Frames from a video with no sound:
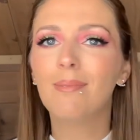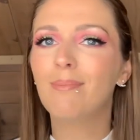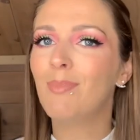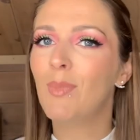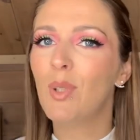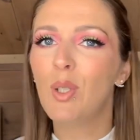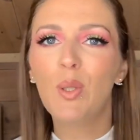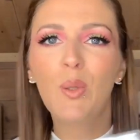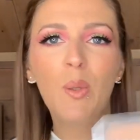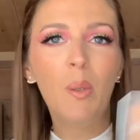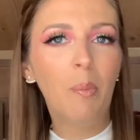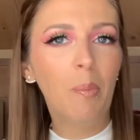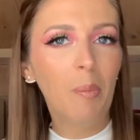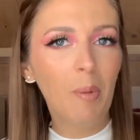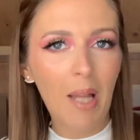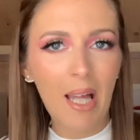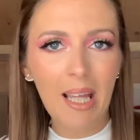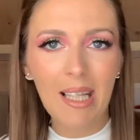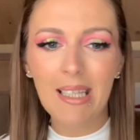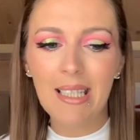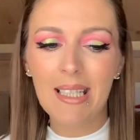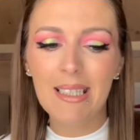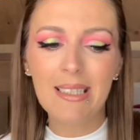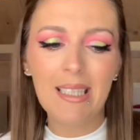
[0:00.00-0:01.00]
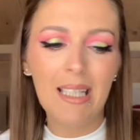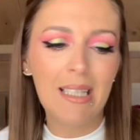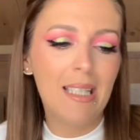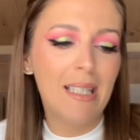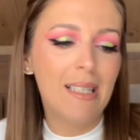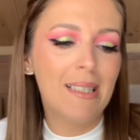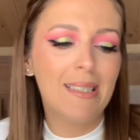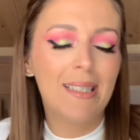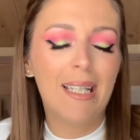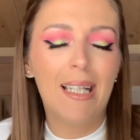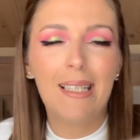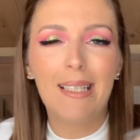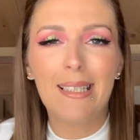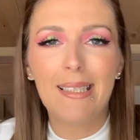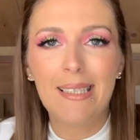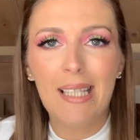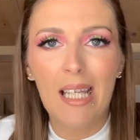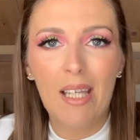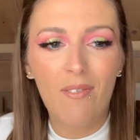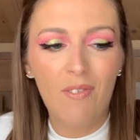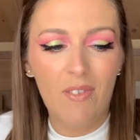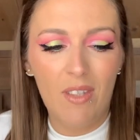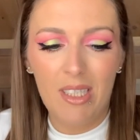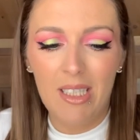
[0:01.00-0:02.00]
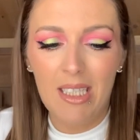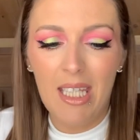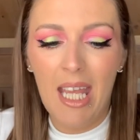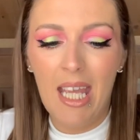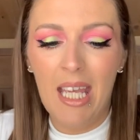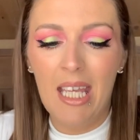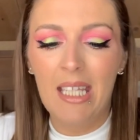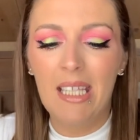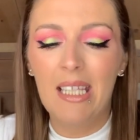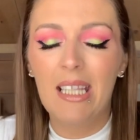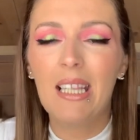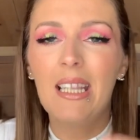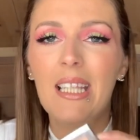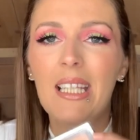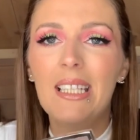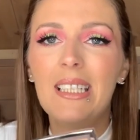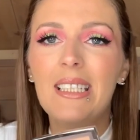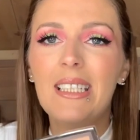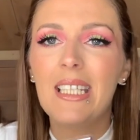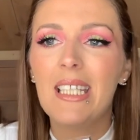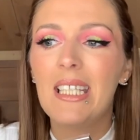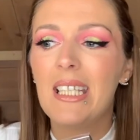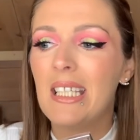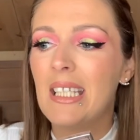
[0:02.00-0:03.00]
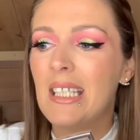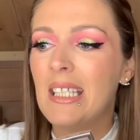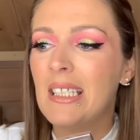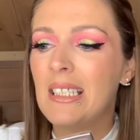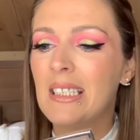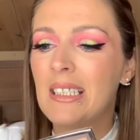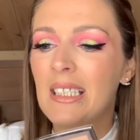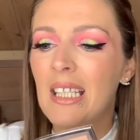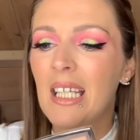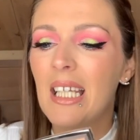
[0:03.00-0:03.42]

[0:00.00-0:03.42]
you apply this and it's gonna save the day. This is,